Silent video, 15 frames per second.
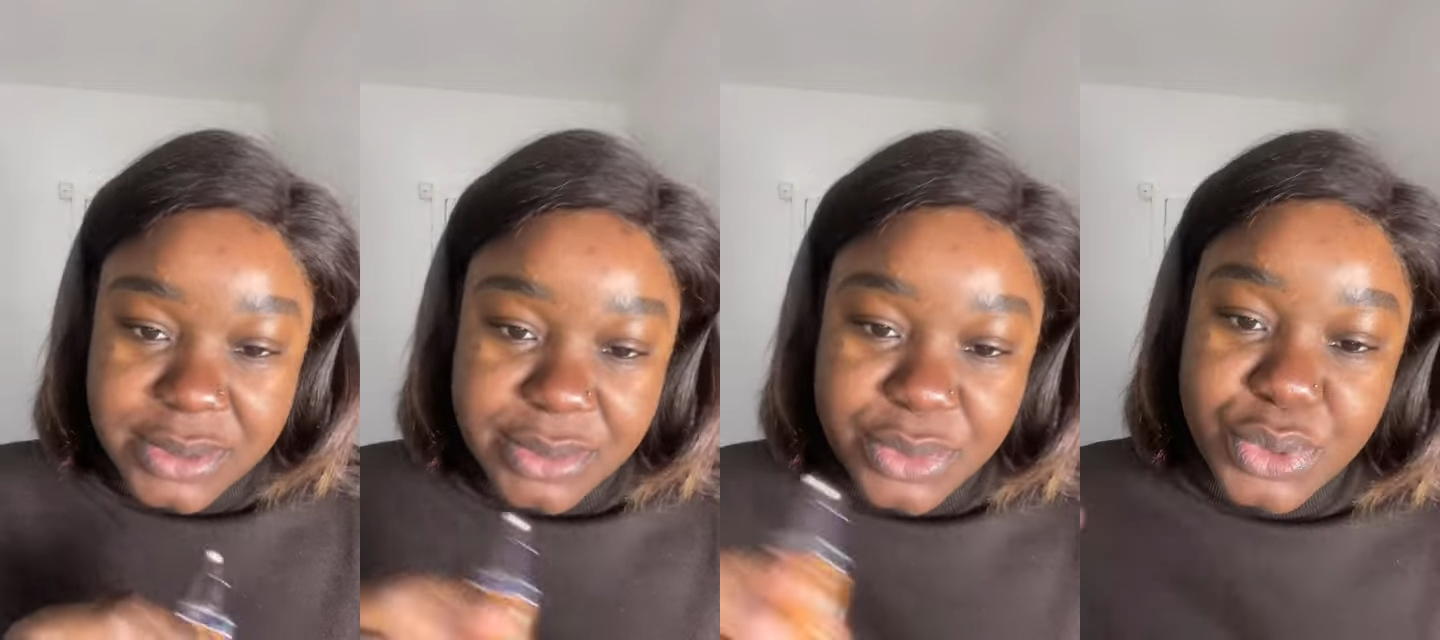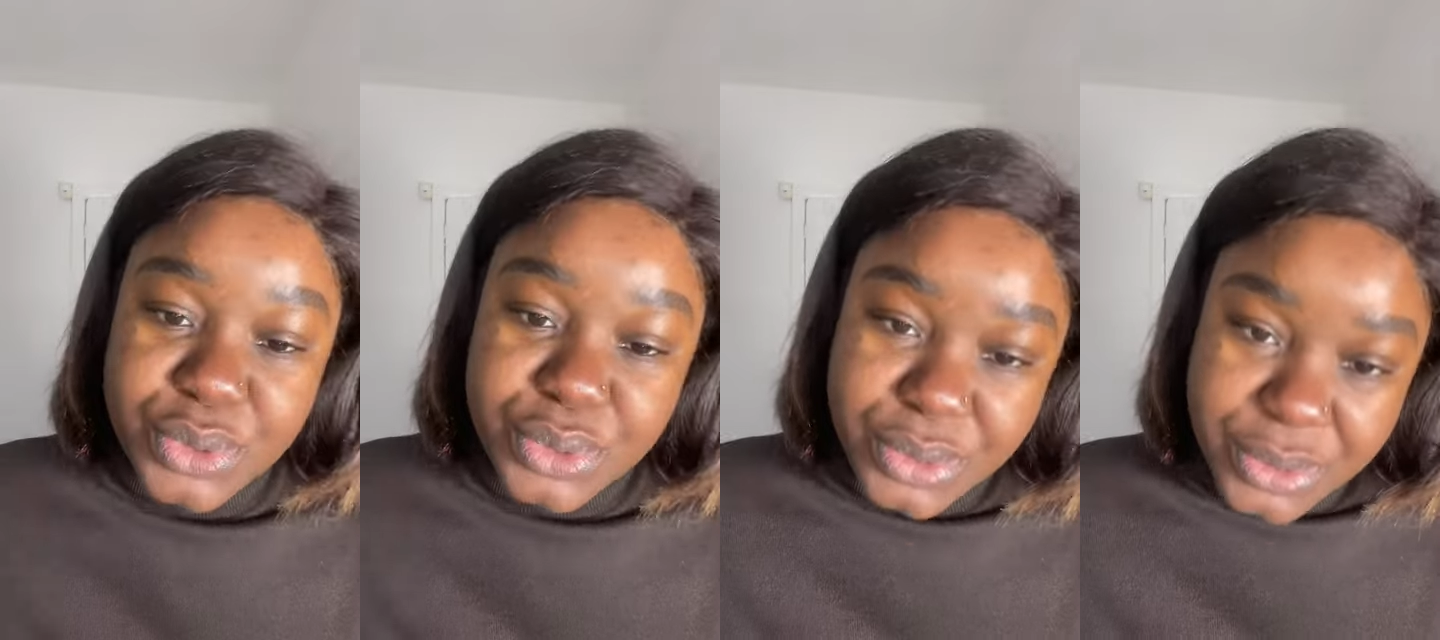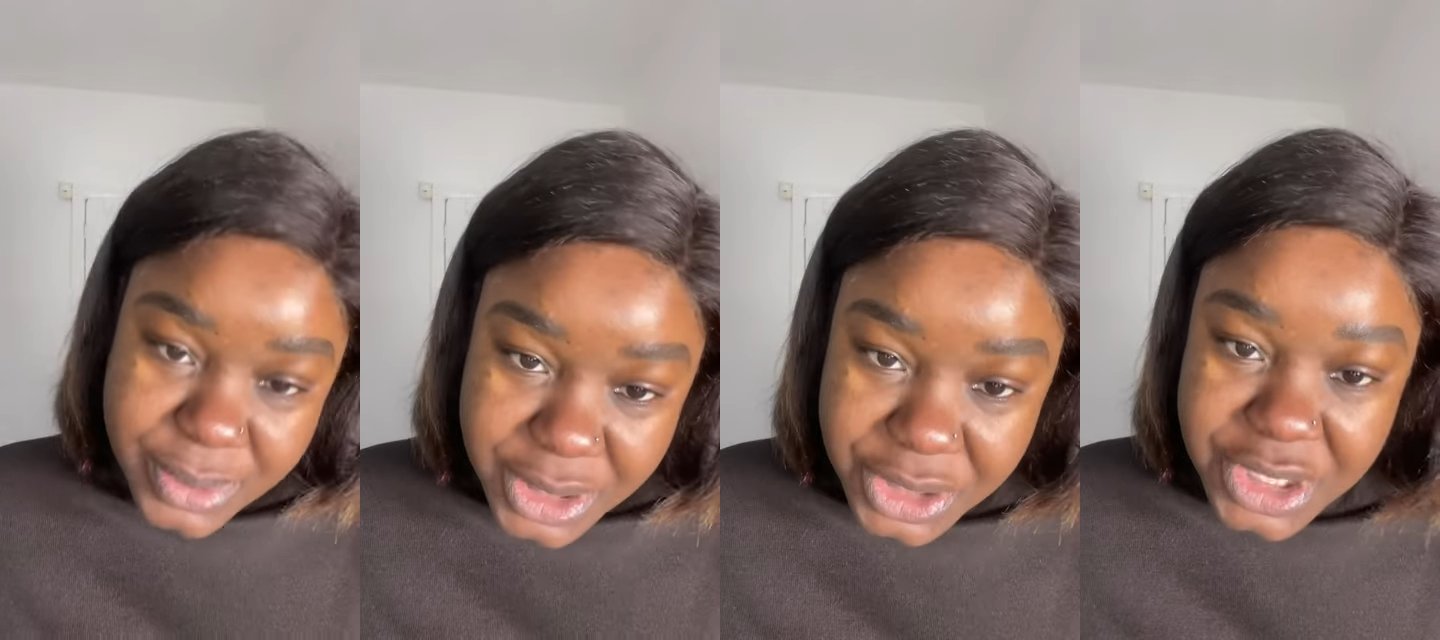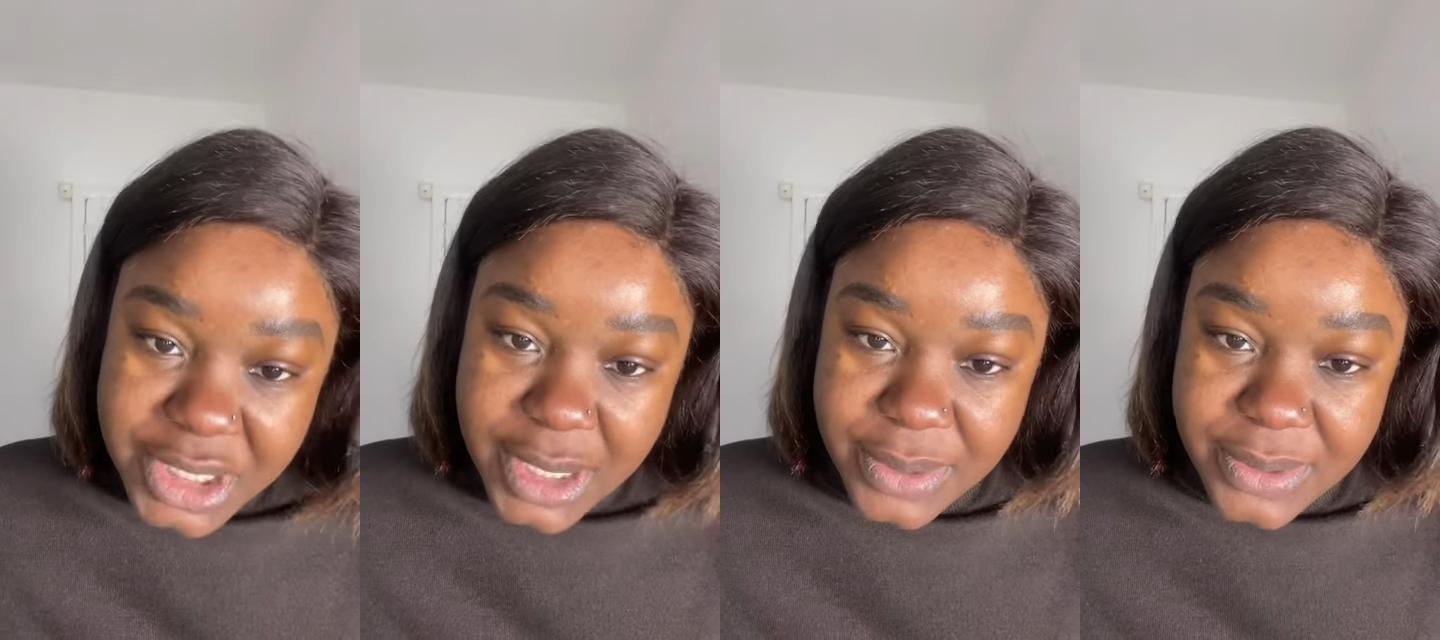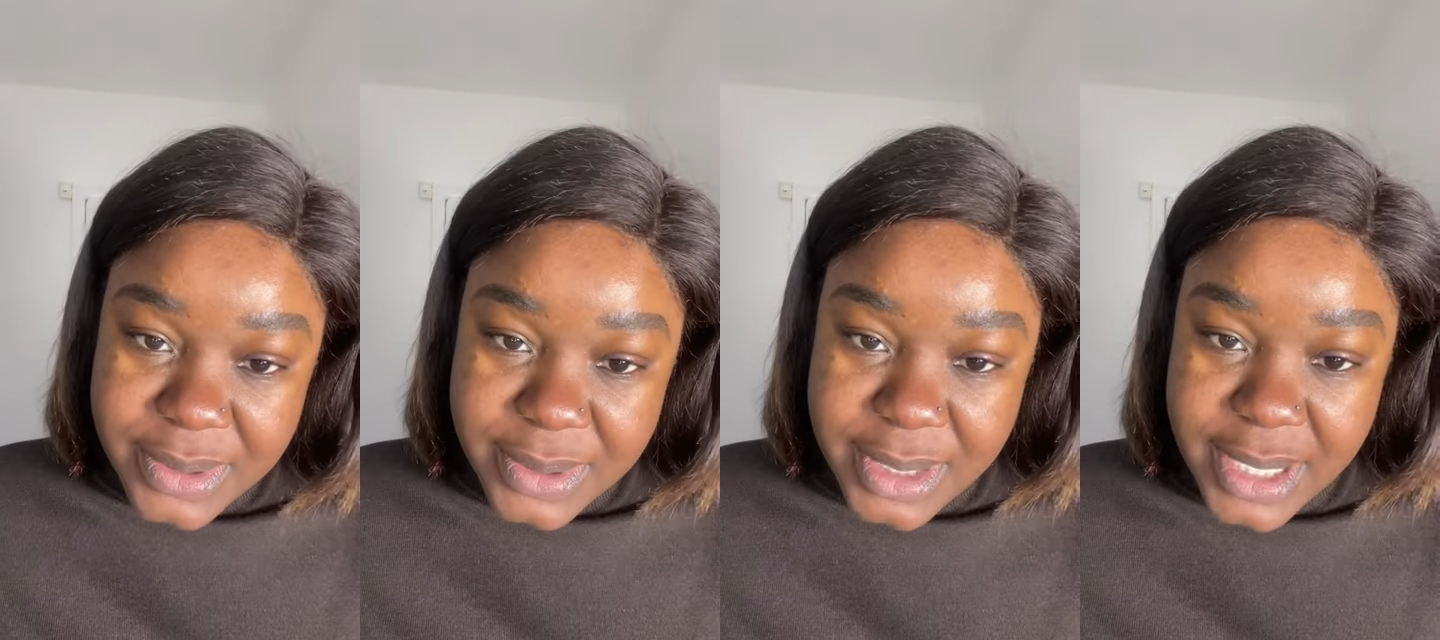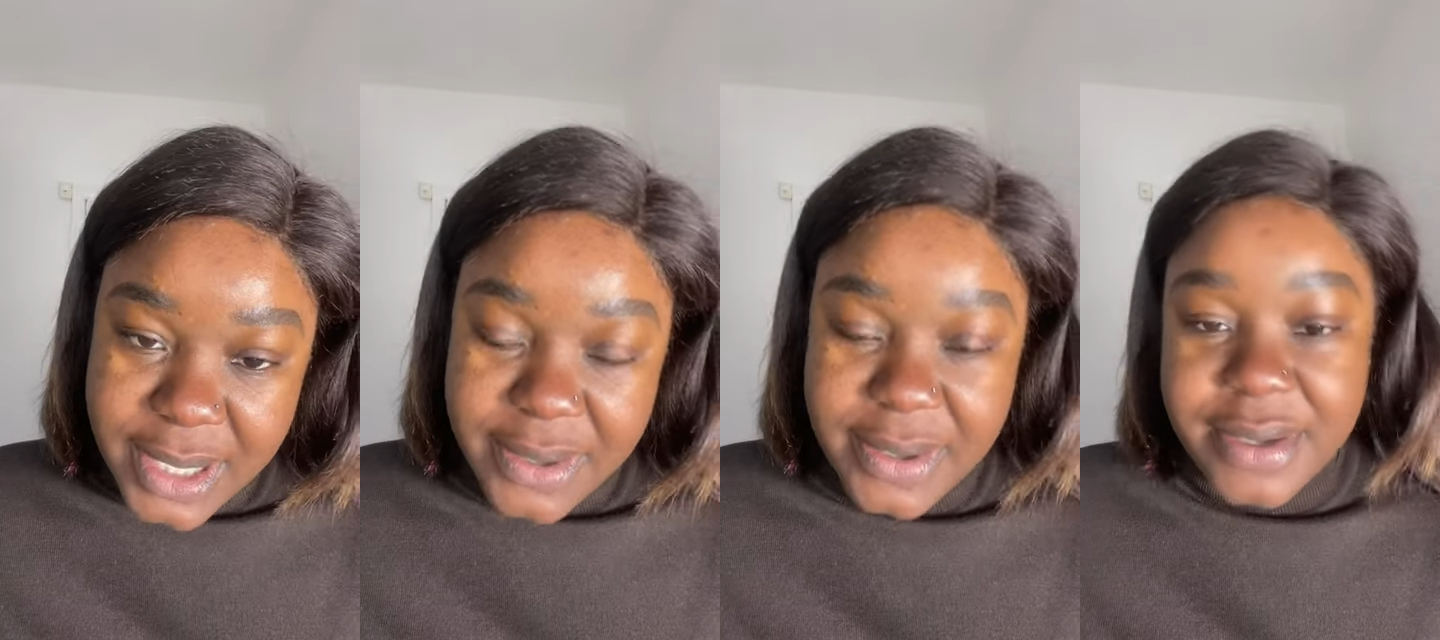to 3,000
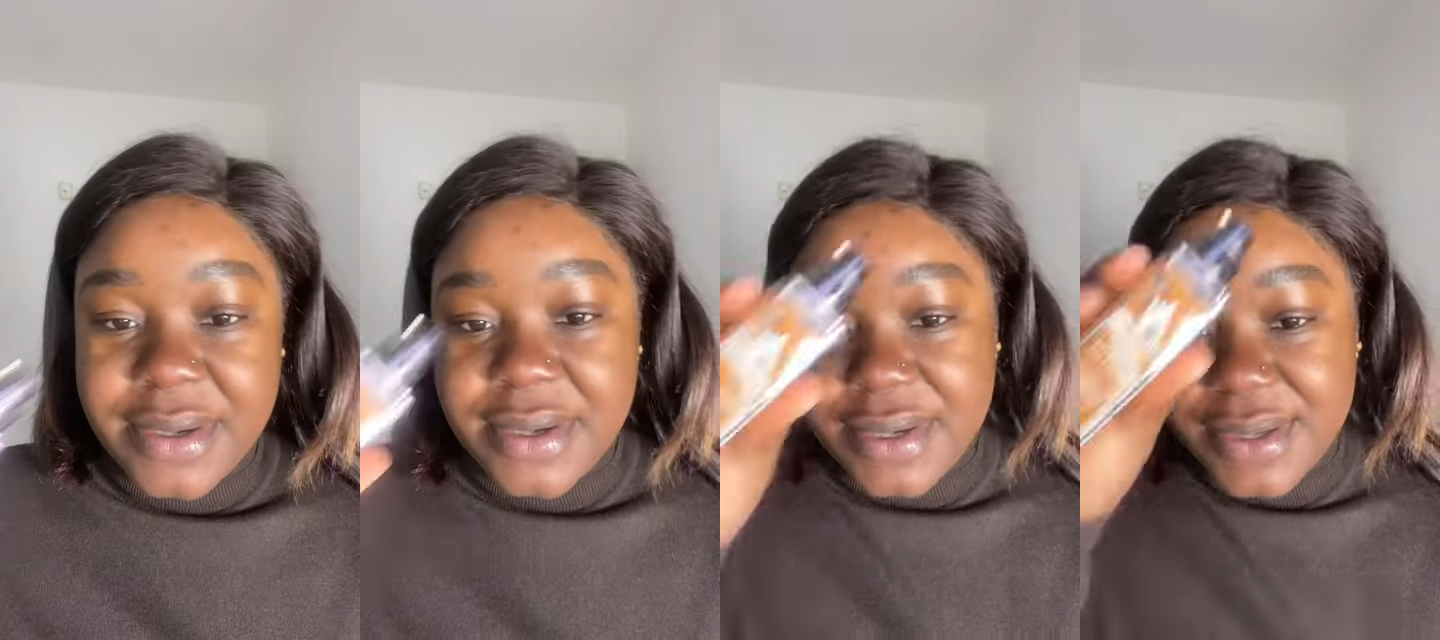naira.